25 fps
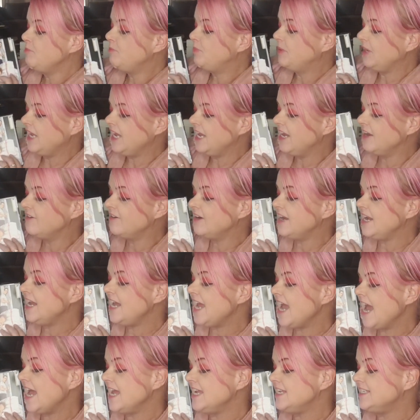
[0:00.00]

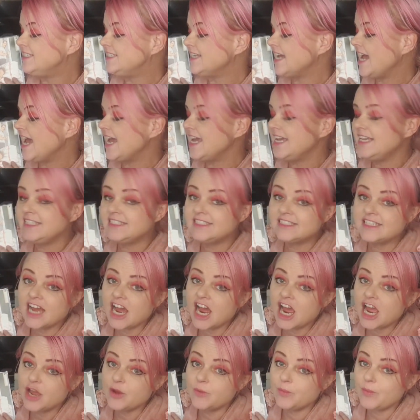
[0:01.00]
Bleary and dazed
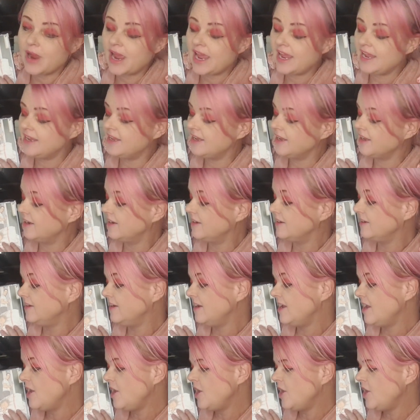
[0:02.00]
I awaken